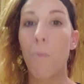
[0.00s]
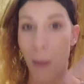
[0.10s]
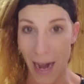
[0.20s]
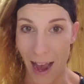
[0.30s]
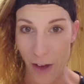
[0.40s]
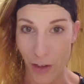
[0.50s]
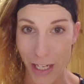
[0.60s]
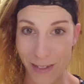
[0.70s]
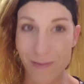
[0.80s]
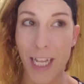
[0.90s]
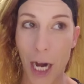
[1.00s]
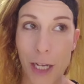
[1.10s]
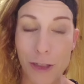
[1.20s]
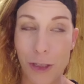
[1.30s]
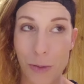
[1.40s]
my oven that I
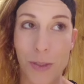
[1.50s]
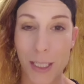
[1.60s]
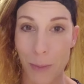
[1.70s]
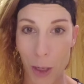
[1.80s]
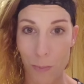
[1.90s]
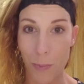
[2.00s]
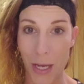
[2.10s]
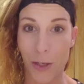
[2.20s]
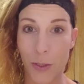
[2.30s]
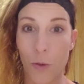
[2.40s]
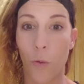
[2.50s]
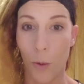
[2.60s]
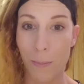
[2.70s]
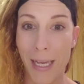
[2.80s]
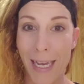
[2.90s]
used to make meals
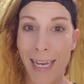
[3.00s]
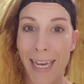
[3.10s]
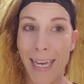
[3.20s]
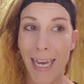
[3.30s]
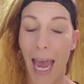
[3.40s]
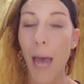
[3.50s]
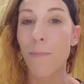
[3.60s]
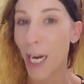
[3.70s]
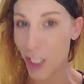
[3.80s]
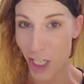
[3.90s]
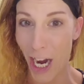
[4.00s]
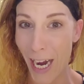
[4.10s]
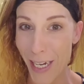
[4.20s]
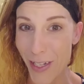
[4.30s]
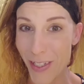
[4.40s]
for me and my
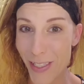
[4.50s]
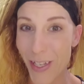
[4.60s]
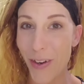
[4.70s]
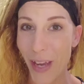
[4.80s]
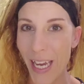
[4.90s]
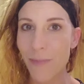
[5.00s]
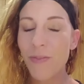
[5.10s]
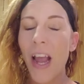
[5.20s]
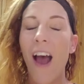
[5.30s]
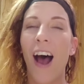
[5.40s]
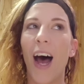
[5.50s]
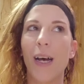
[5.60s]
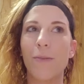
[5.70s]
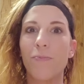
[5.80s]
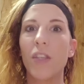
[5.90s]
child. Okay.
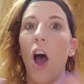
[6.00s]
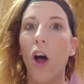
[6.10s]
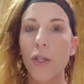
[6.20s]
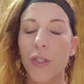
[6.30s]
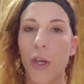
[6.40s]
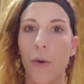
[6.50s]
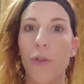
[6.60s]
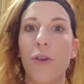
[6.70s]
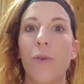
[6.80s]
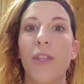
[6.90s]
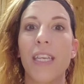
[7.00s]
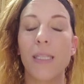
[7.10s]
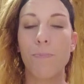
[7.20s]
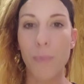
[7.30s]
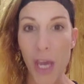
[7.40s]
Also, there were
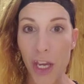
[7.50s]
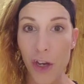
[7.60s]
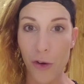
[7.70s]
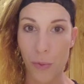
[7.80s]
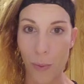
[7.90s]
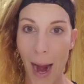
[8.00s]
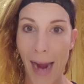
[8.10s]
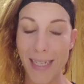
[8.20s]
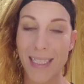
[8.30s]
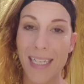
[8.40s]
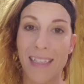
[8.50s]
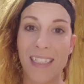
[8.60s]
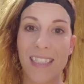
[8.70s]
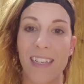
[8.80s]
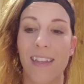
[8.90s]
these big cracks in the
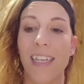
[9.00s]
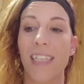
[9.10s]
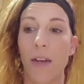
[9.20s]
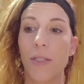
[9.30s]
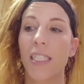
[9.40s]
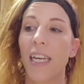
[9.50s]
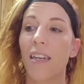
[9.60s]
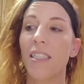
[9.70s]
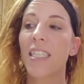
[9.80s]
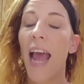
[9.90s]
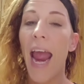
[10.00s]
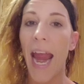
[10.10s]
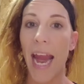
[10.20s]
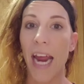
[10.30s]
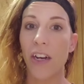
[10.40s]
ceiling downstairs,
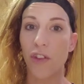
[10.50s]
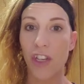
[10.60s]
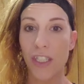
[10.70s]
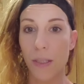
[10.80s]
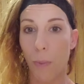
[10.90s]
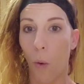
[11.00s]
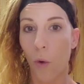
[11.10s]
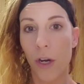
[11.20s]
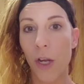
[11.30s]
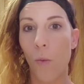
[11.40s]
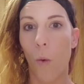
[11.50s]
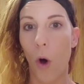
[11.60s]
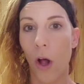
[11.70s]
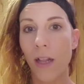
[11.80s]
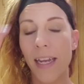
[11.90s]
and the supporting
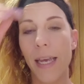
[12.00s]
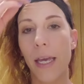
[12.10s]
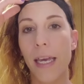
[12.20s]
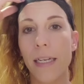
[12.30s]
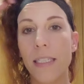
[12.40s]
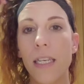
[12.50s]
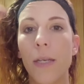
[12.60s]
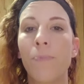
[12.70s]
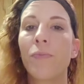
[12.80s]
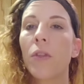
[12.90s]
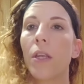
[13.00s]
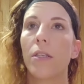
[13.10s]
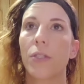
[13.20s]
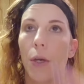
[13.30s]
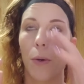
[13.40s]
wall,
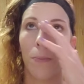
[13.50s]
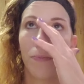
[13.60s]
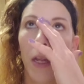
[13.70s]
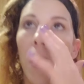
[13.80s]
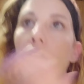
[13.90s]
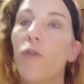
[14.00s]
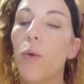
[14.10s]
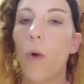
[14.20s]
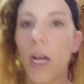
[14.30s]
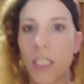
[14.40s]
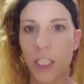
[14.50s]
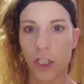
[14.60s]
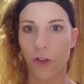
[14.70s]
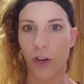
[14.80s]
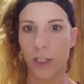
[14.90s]
so if you walked
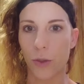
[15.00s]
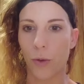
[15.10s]
into the front